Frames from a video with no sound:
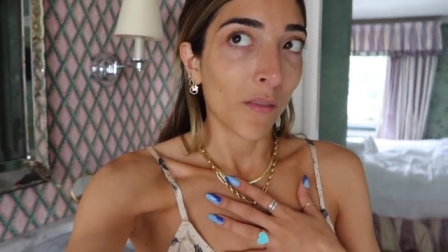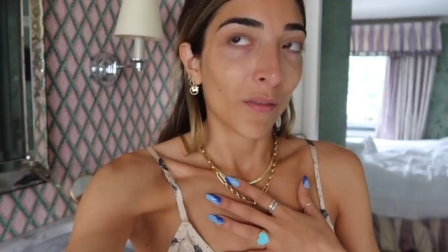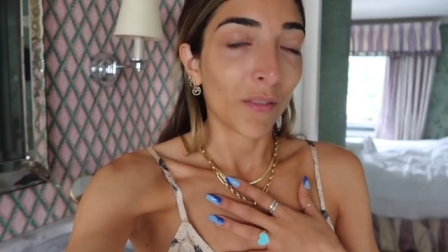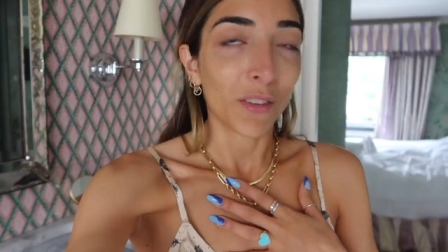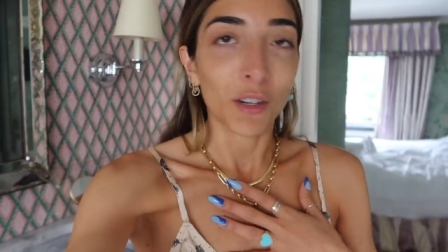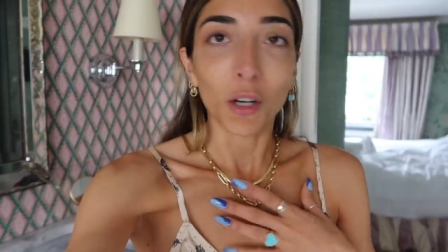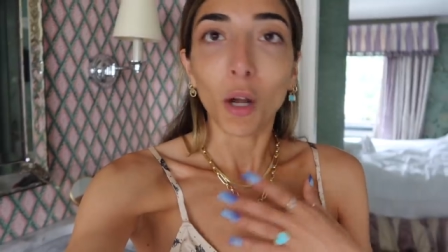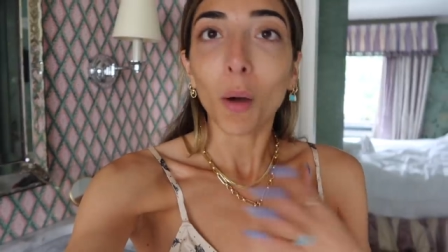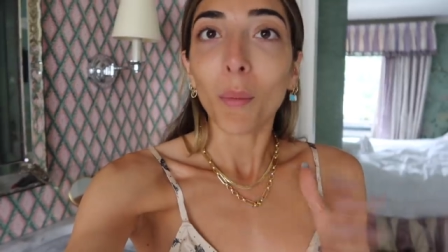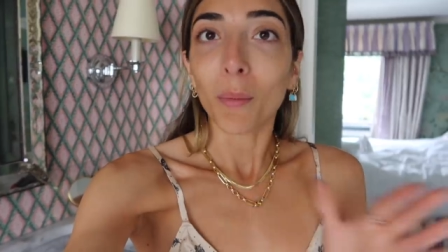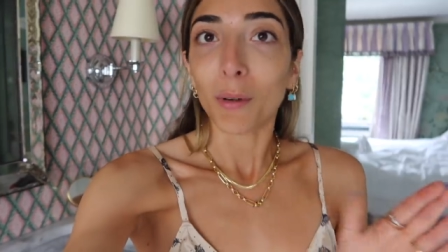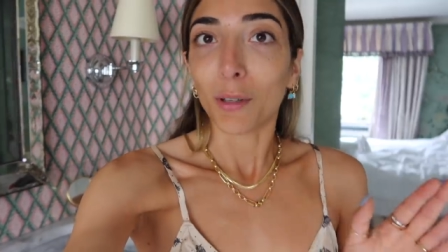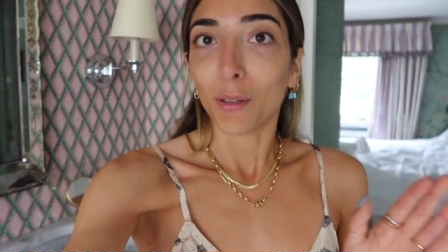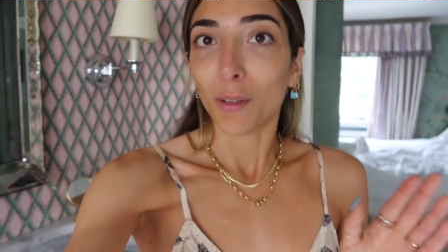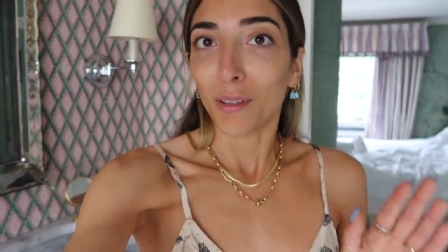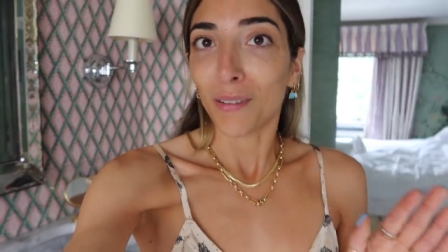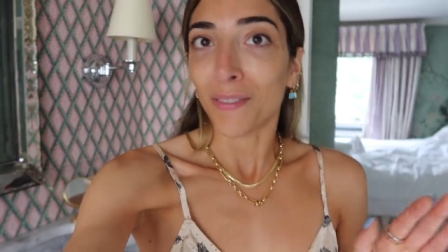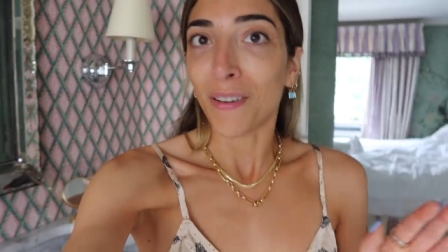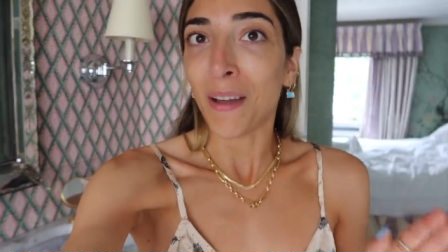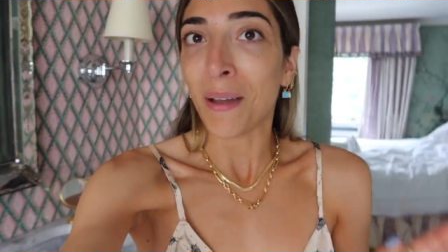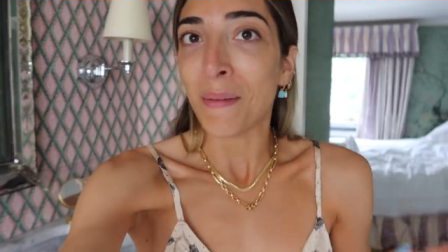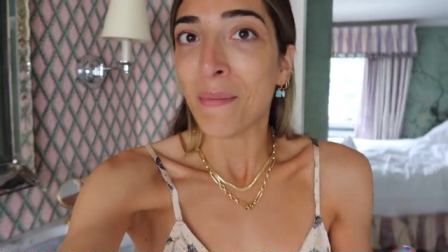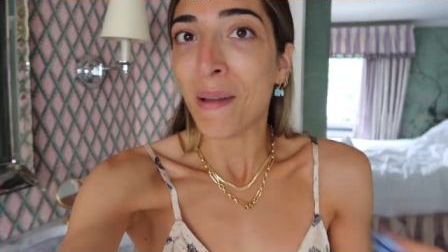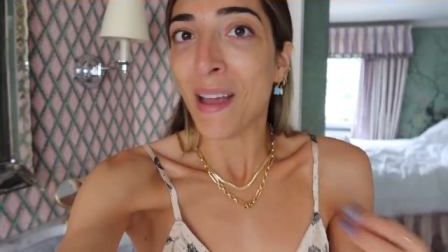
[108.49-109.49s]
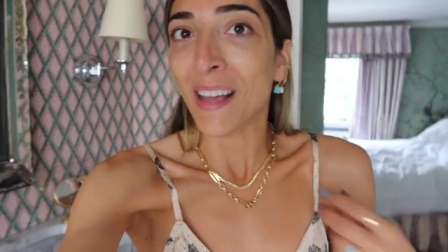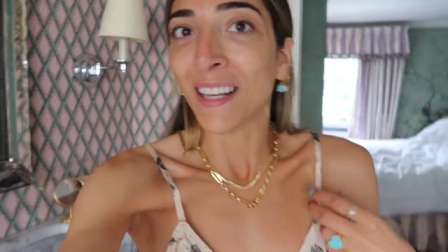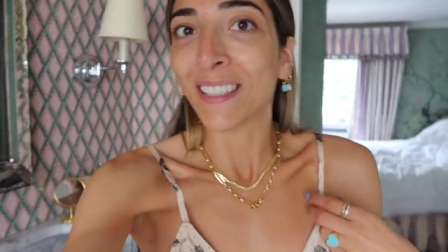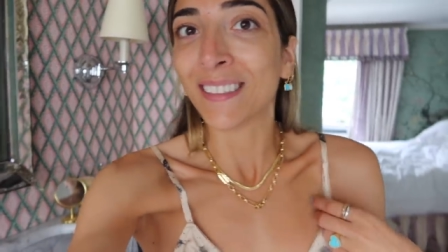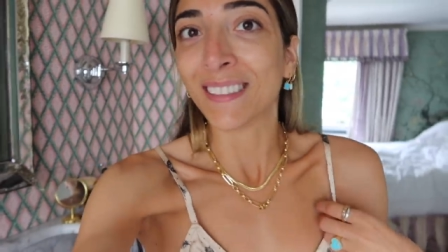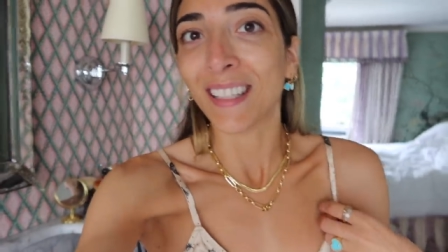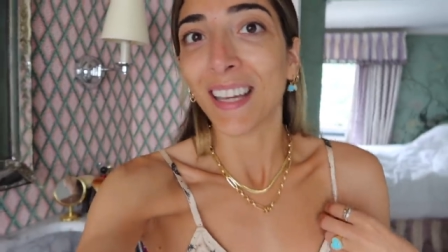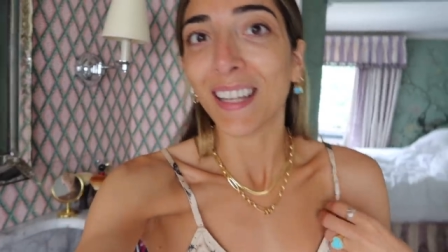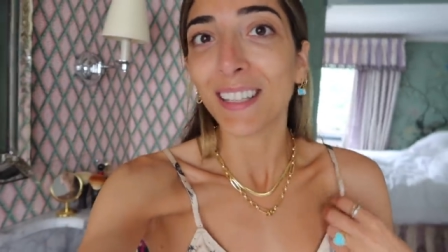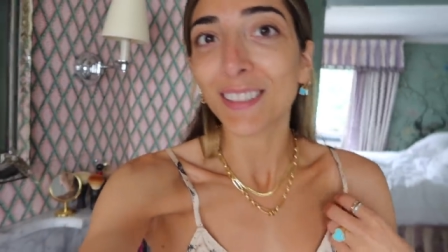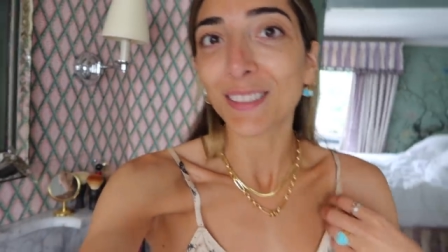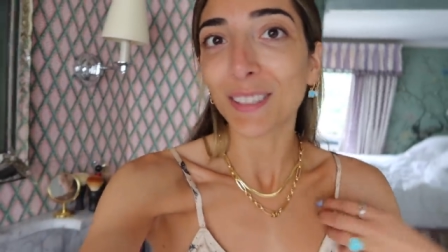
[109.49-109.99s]
phenomenal, if I may
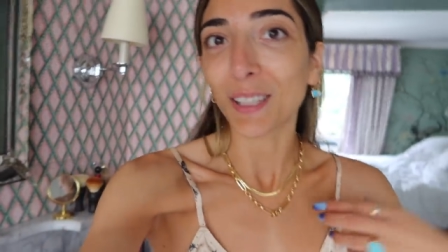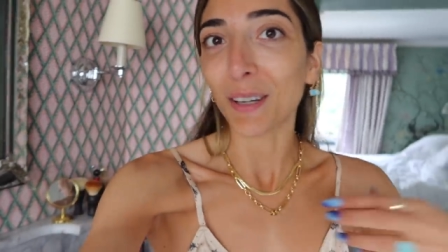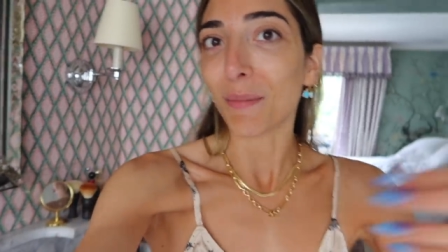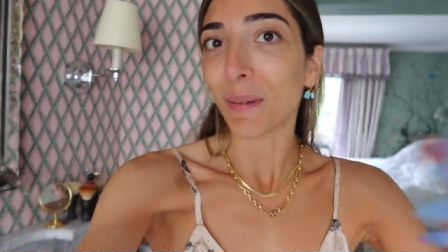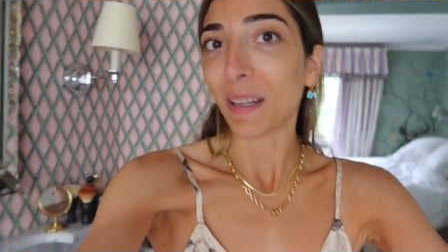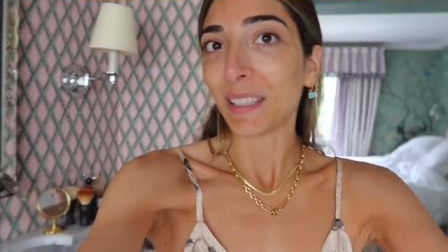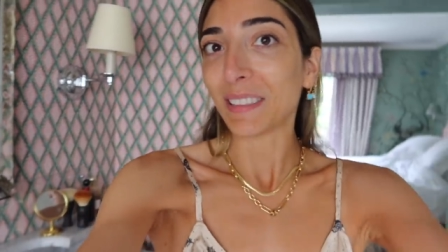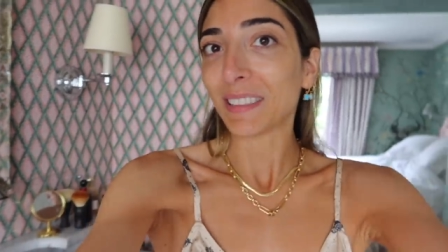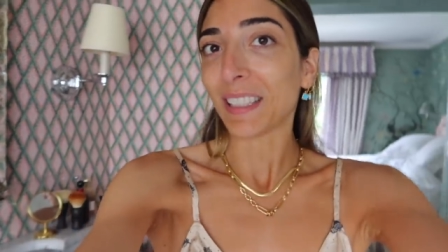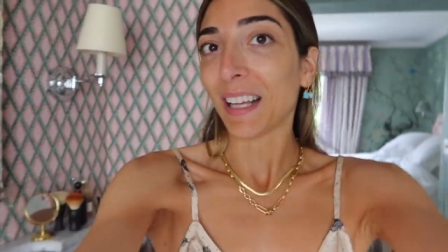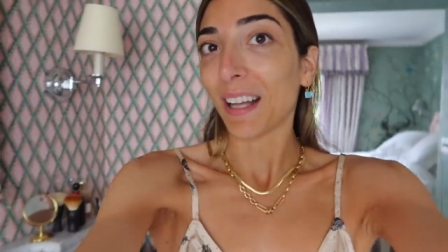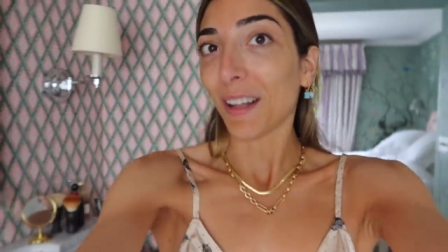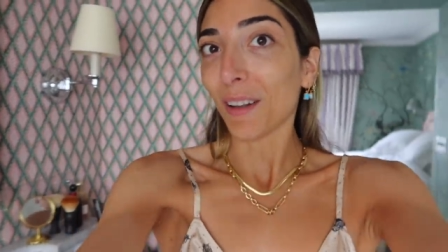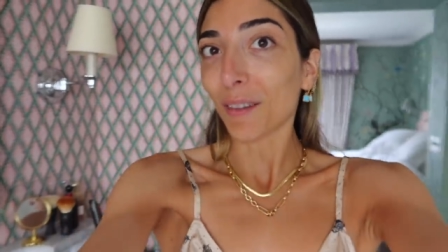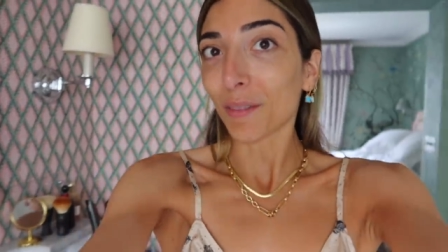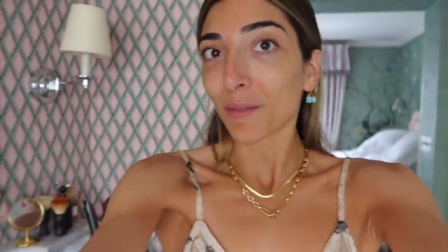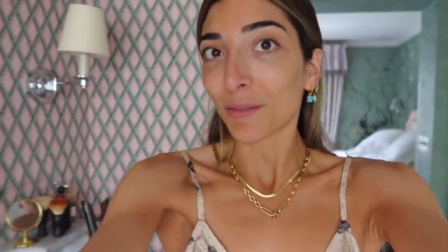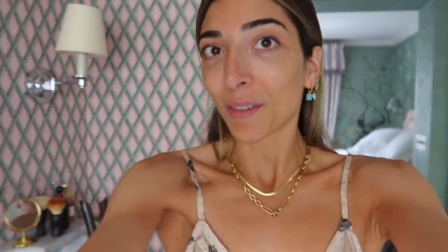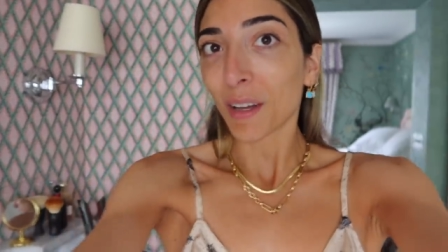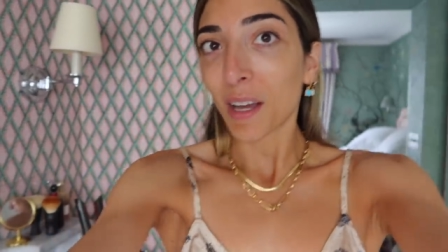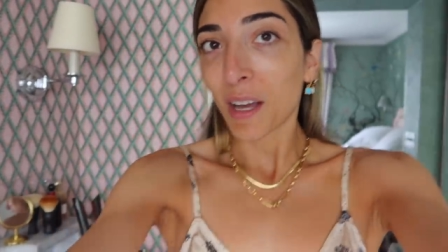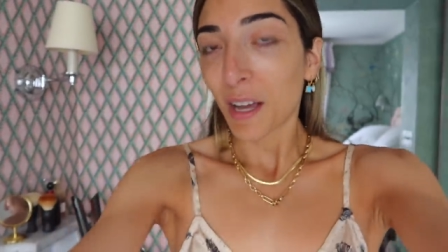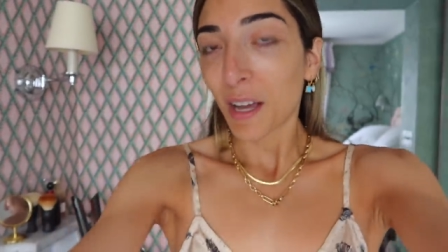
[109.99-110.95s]
say so myself.